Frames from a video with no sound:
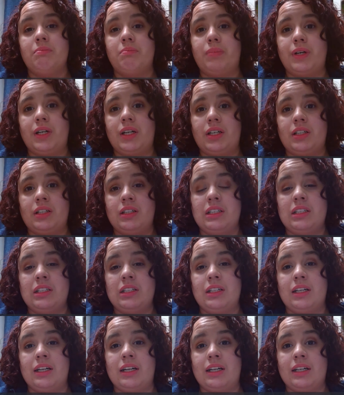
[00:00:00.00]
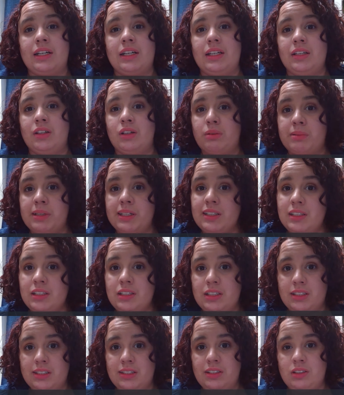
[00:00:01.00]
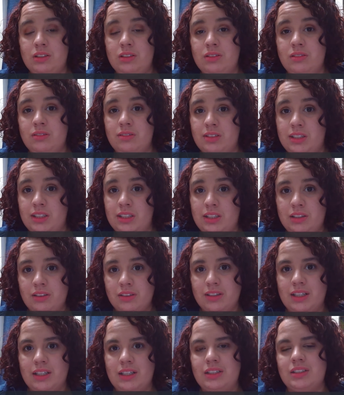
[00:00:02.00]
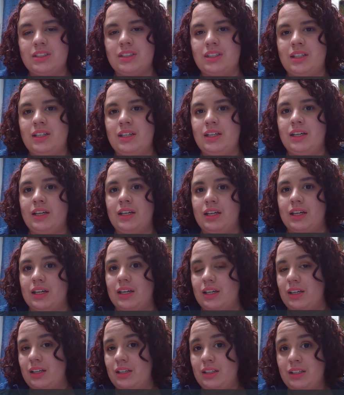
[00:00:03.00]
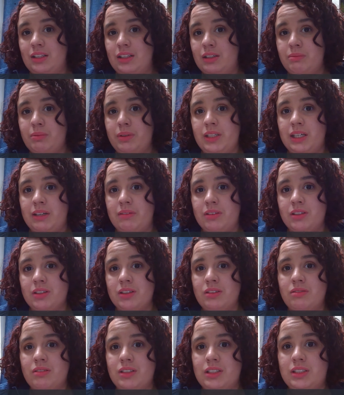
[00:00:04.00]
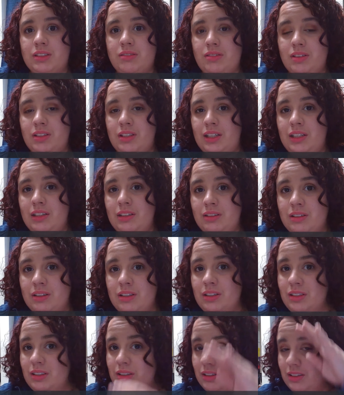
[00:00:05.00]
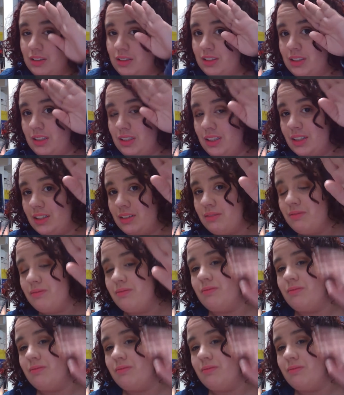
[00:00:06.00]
But I hope I continue seeing you guys, and I hope you have a good rest of your day. See ya!